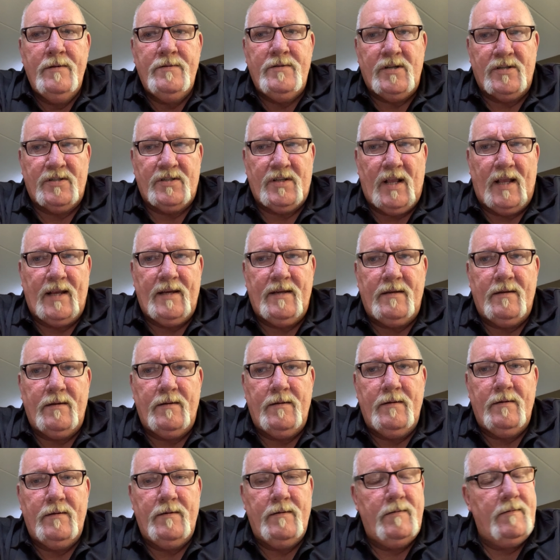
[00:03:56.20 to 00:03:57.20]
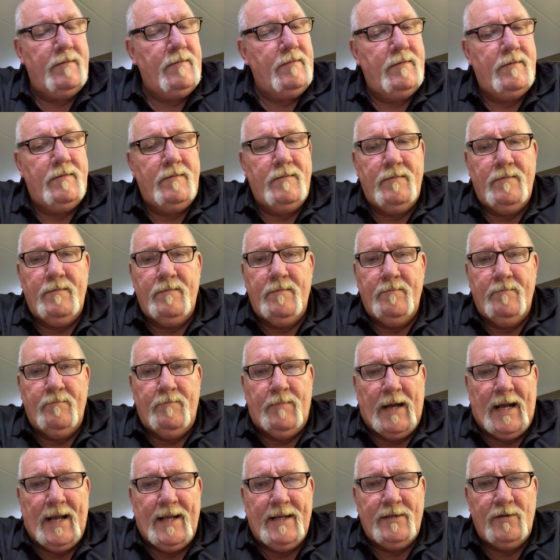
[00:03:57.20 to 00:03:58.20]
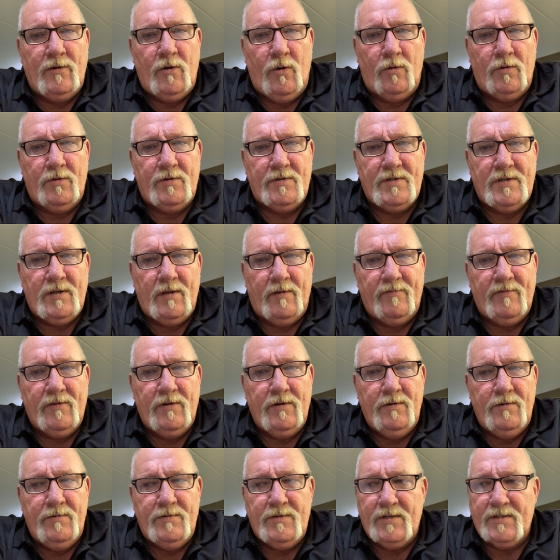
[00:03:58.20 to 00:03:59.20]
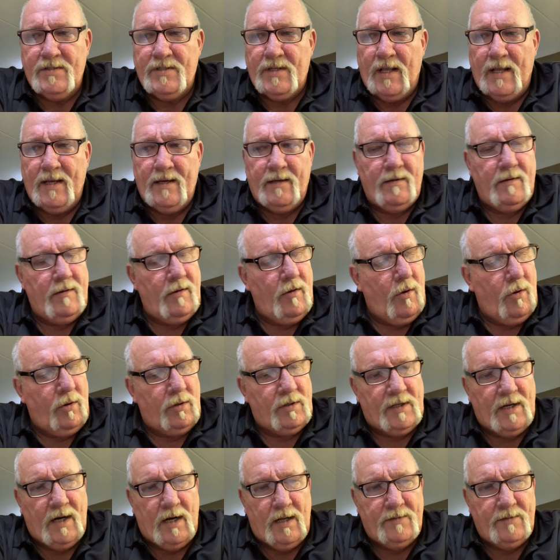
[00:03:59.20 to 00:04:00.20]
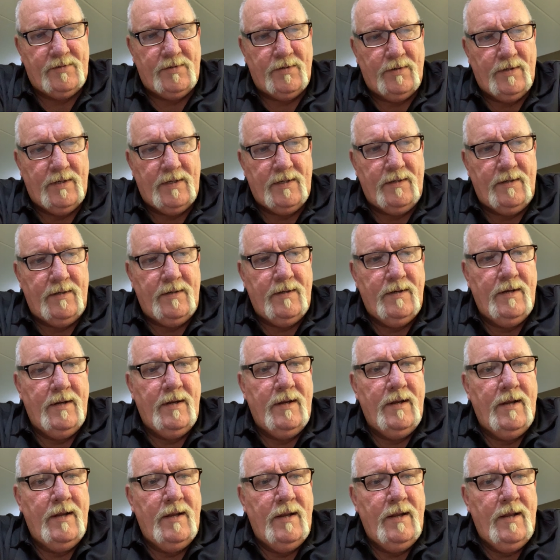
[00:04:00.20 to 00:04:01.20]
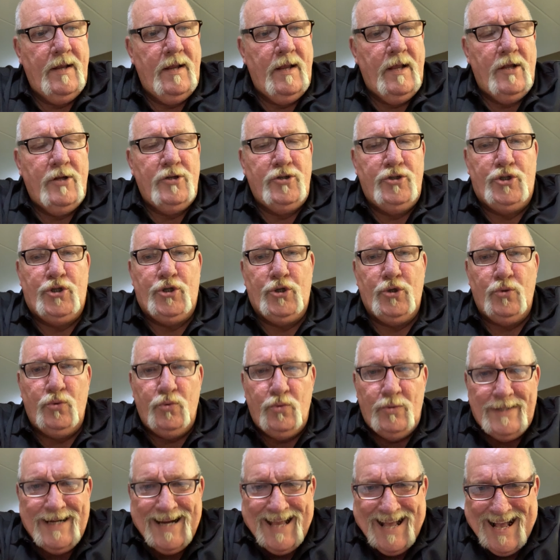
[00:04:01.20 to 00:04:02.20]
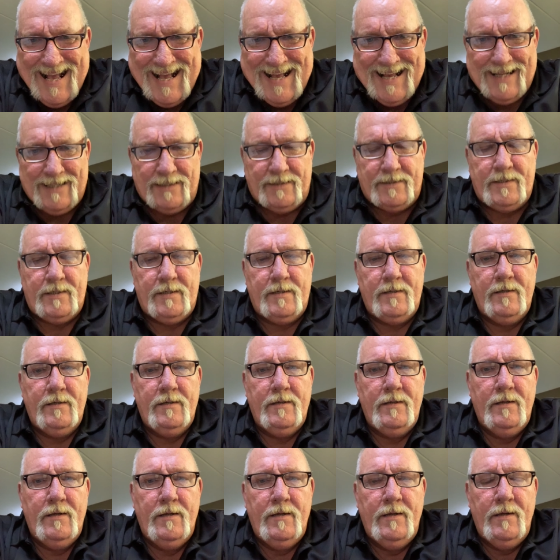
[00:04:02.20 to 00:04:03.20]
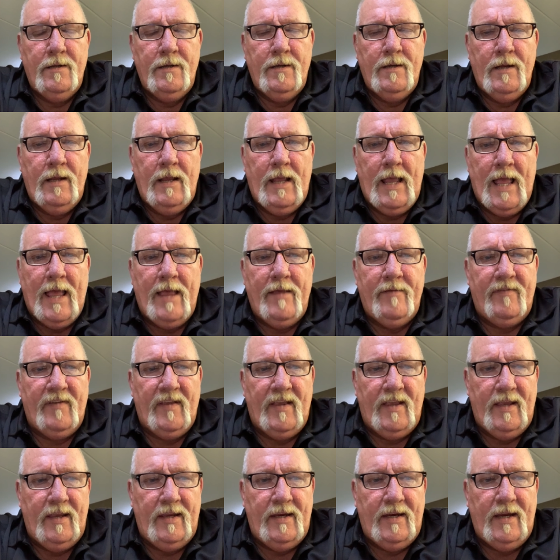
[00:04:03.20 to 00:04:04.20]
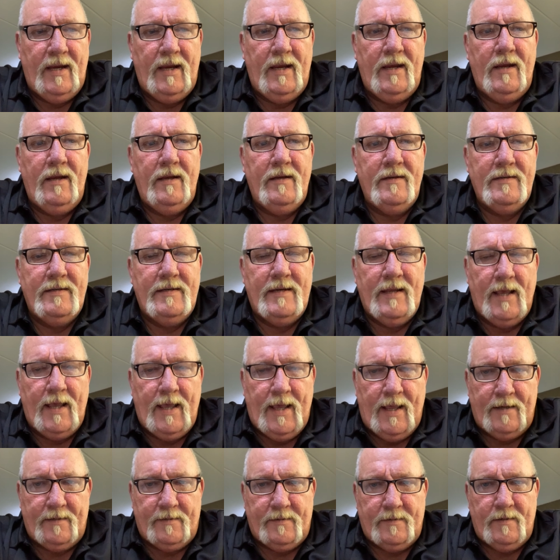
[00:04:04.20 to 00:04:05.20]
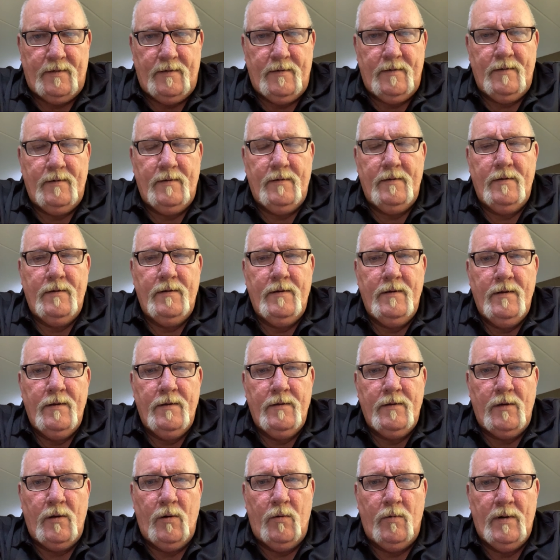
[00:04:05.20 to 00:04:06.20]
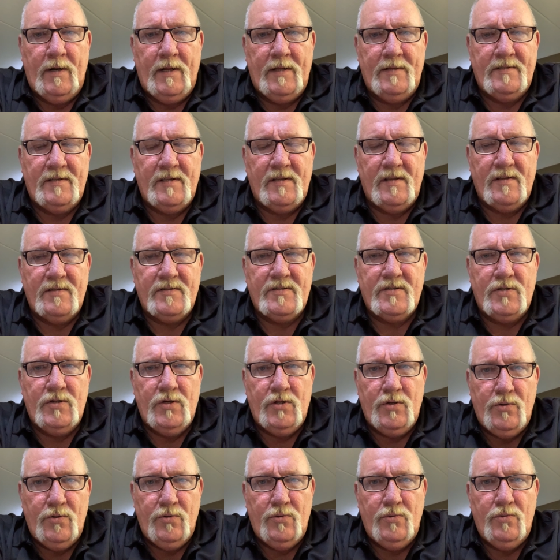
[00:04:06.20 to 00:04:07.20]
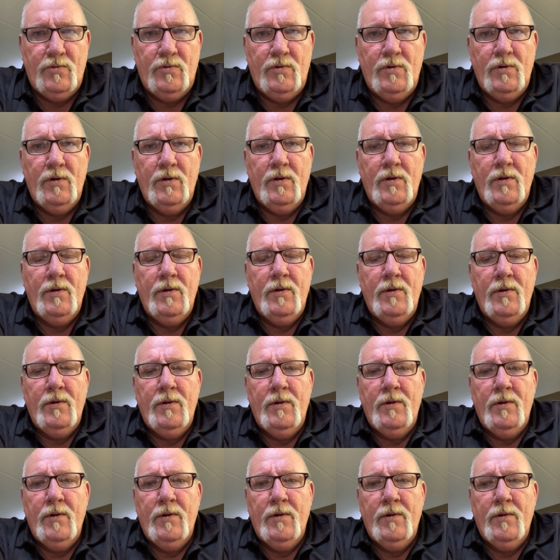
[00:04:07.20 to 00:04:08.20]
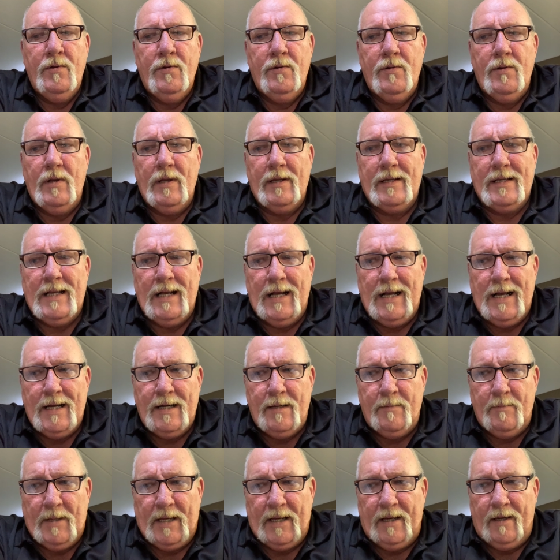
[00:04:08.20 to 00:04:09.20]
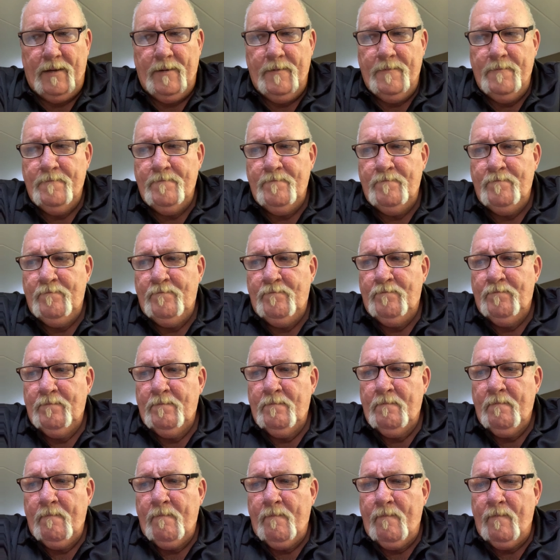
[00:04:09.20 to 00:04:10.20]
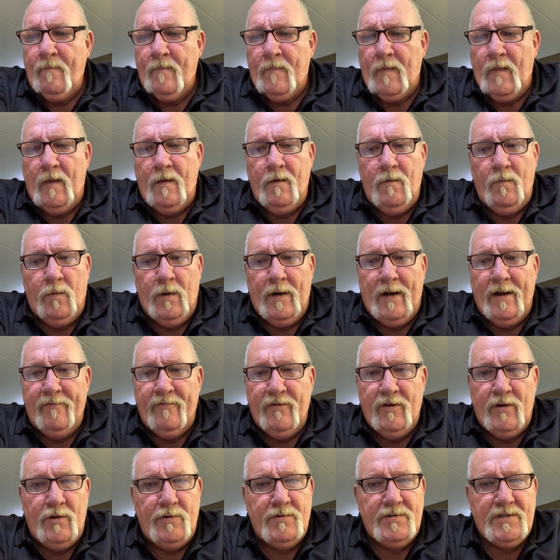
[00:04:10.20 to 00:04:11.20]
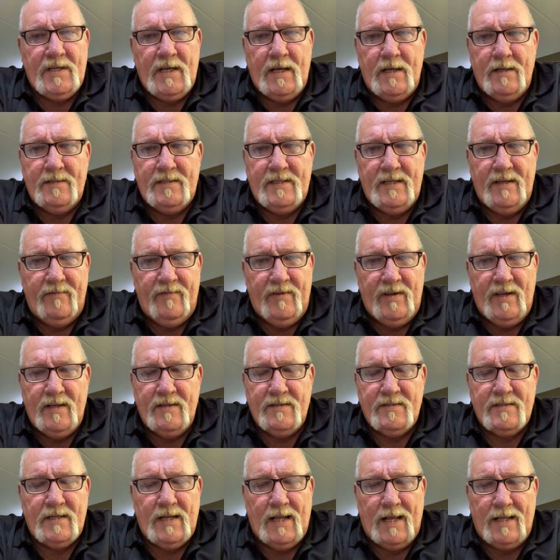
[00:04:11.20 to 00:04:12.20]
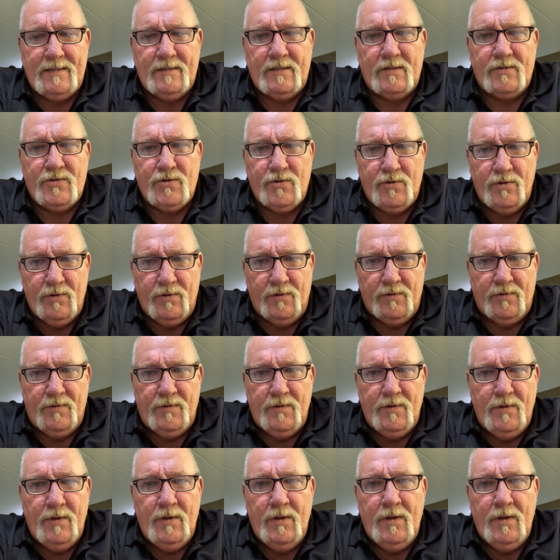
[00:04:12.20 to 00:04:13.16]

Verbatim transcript: just like buying gold and silver, just like holding to it. Do not have any debt going into this new economy. Whatever you see on TV is not the truth.